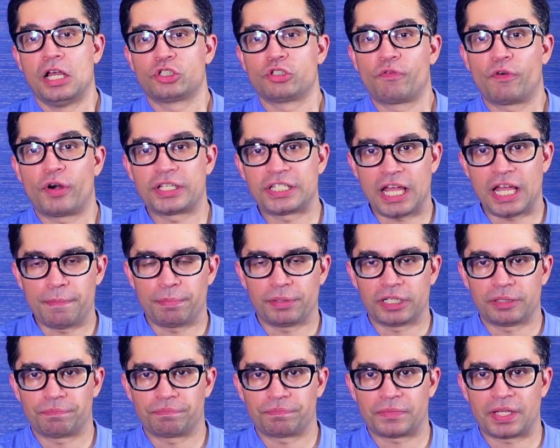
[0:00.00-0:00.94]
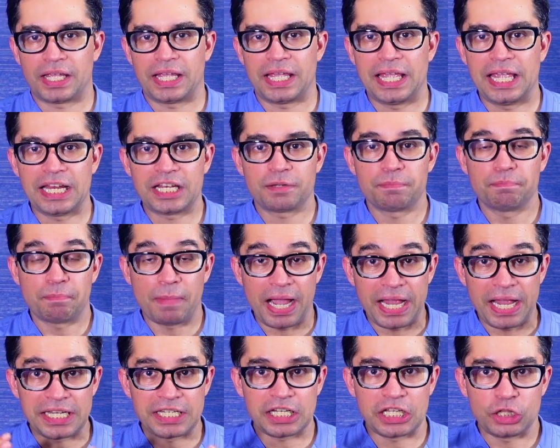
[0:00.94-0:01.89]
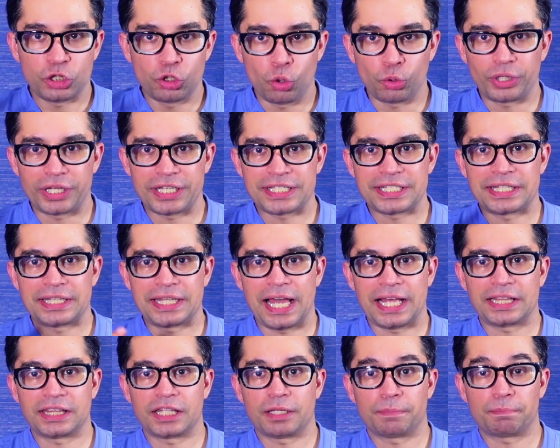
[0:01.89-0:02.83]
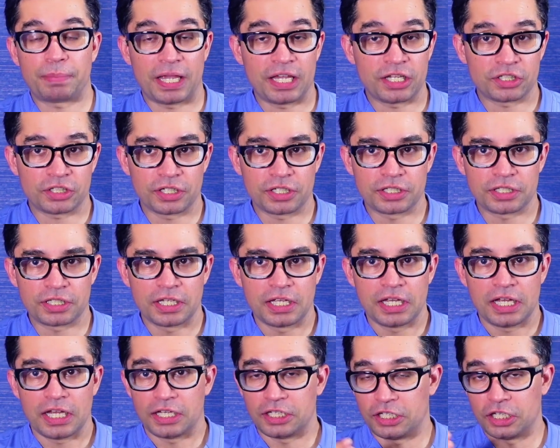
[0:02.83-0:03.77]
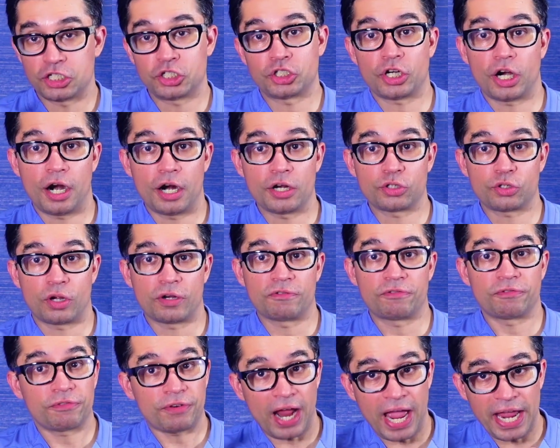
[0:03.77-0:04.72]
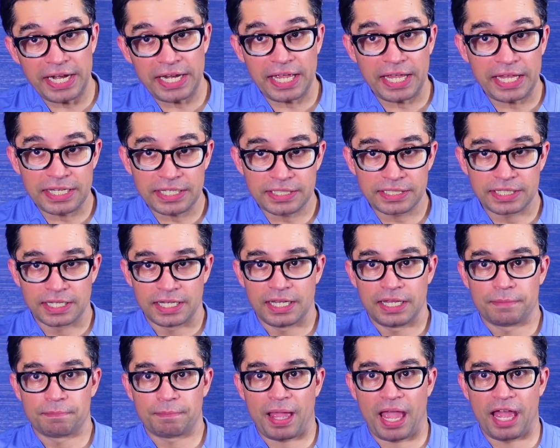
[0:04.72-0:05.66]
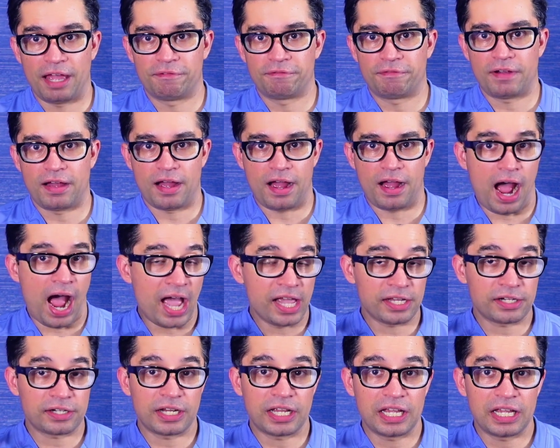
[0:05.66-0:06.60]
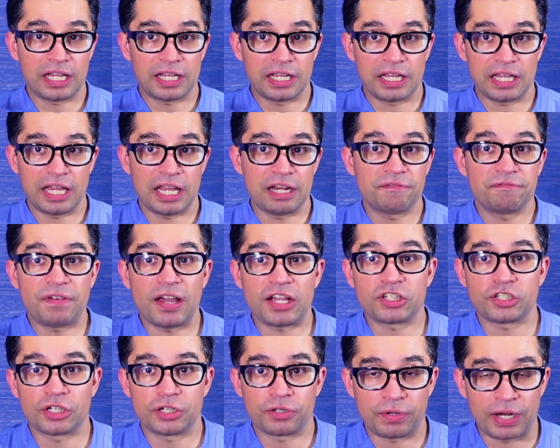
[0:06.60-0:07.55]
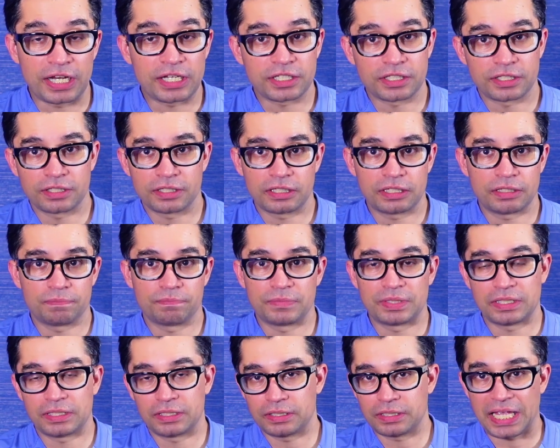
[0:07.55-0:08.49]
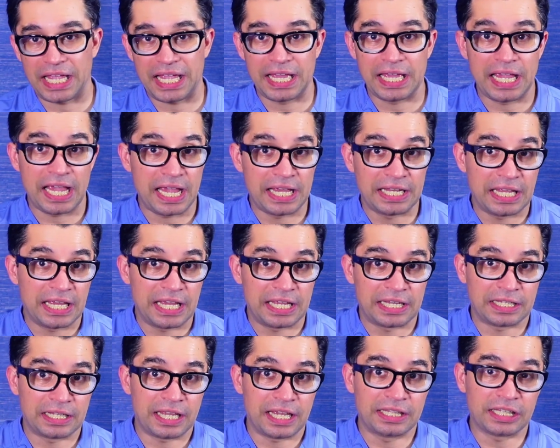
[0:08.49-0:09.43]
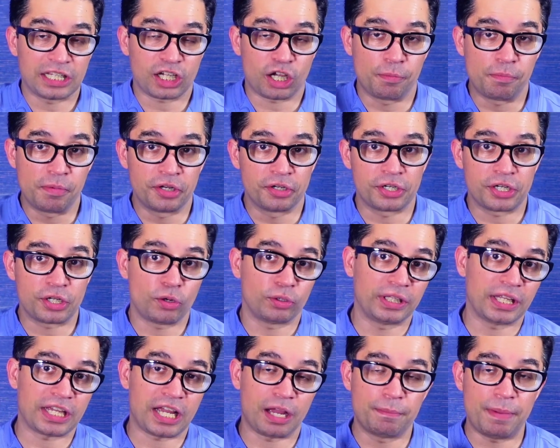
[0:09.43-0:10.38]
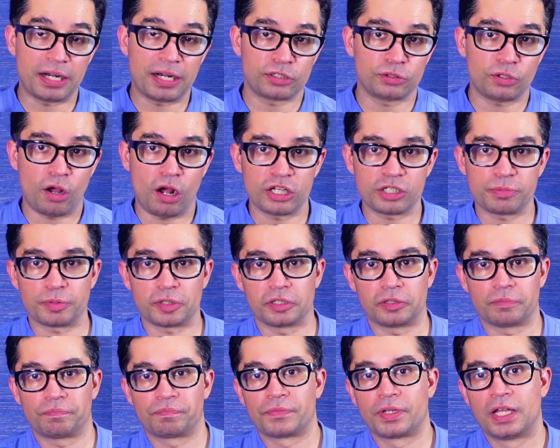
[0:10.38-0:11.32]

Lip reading: So for example, it might notice that the patients discharged on Fridays have higher infection rates in the community, or they come back to the hospital,